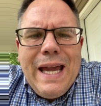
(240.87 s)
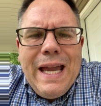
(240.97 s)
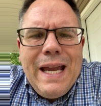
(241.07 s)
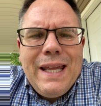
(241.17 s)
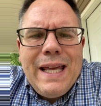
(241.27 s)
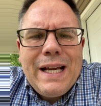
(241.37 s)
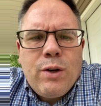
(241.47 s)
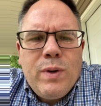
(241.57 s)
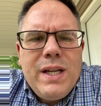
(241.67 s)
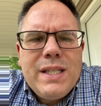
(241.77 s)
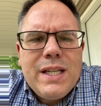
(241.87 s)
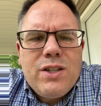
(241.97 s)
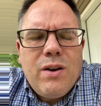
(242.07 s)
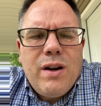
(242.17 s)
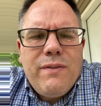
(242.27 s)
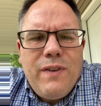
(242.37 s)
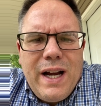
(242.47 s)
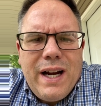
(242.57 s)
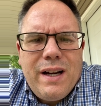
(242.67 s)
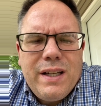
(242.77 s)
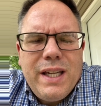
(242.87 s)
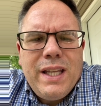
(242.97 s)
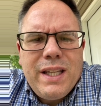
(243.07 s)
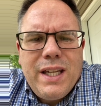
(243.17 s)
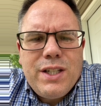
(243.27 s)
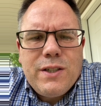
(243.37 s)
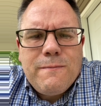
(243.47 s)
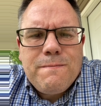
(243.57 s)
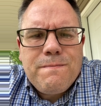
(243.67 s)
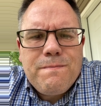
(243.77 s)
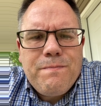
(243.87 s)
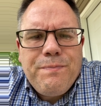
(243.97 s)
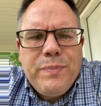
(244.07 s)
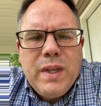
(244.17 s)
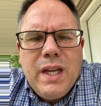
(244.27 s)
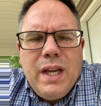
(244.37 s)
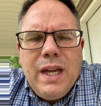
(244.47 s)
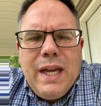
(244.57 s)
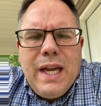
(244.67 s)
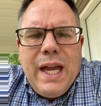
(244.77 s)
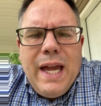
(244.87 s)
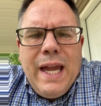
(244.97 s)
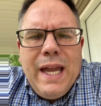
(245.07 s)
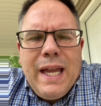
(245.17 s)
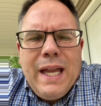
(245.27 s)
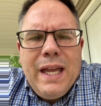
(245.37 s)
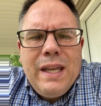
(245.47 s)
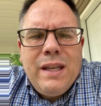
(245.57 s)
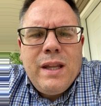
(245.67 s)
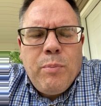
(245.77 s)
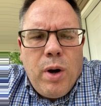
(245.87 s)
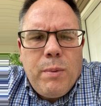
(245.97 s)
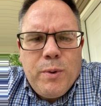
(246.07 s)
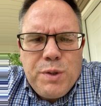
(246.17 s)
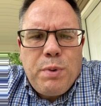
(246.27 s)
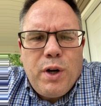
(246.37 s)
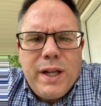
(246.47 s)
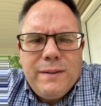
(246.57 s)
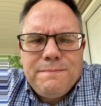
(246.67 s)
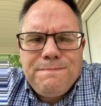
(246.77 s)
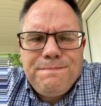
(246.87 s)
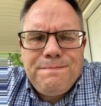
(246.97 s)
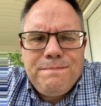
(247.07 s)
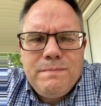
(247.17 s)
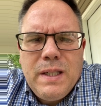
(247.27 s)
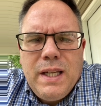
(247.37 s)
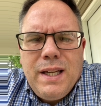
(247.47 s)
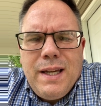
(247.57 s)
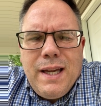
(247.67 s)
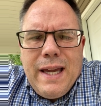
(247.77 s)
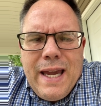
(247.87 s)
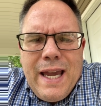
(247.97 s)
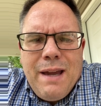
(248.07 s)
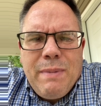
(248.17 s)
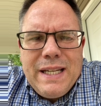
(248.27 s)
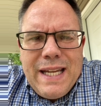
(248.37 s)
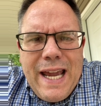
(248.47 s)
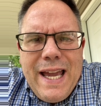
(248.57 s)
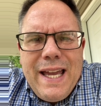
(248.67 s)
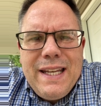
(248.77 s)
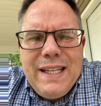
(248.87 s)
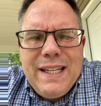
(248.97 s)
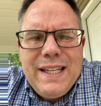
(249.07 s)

And that grease had started a fire in the kitchen, and the apartment was burning. And my dad